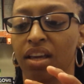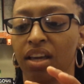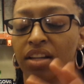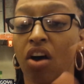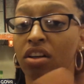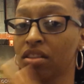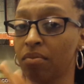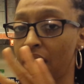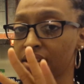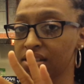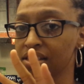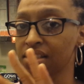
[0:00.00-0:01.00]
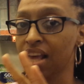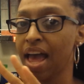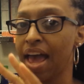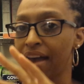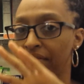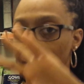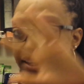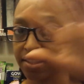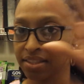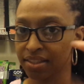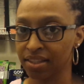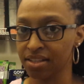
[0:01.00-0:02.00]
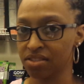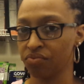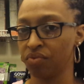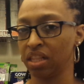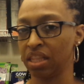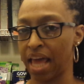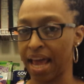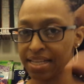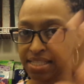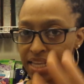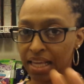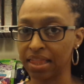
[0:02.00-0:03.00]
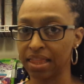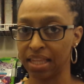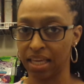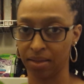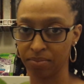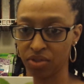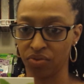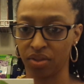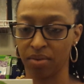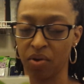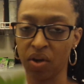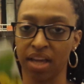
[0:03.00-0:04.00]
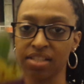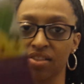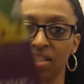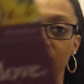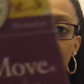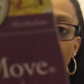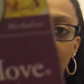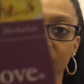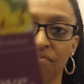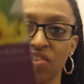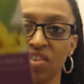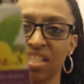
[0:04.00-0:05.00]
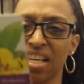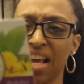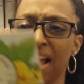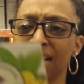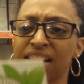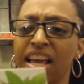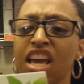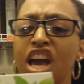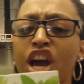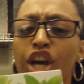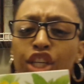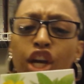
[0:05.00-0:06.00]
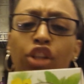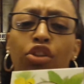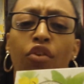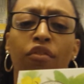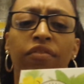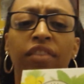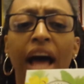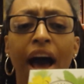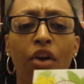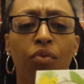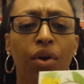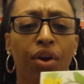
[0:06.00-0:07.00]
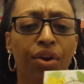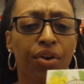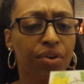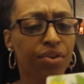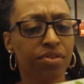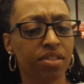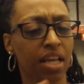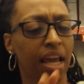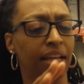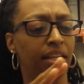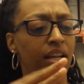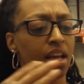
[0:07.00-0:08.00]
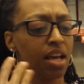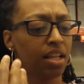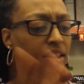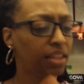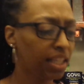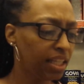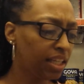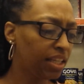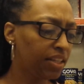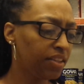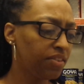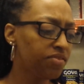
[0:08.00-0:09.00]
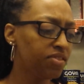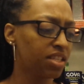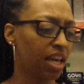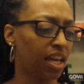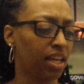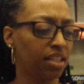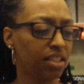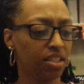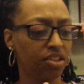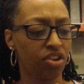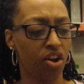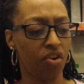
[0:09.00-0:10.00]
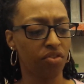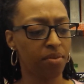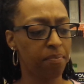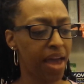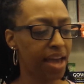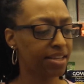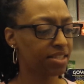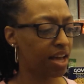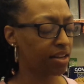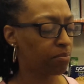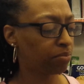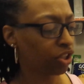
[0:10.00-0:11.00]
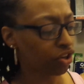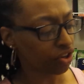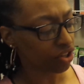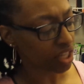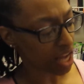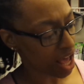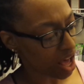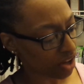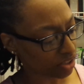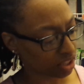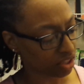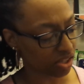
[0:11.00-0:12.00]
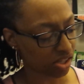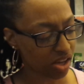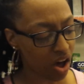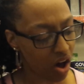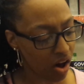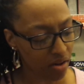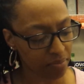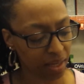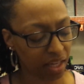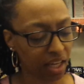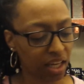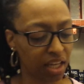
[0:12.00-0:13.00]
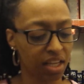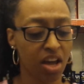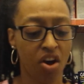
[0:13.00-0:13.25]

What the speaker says: and all of the boxes have like this relaxing theme to them. Okay, so this box, if you can see, it has like yellow flowers and leaves, and you know, the back is kind of blurred out. It looks calming. And